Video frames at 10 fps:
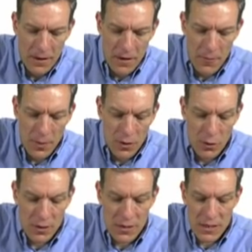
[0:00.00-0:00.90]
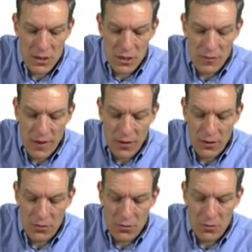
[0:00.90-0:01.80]
An organization's
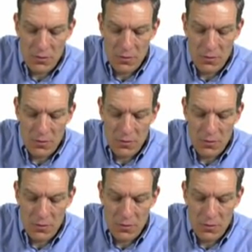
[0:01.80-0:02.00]
value,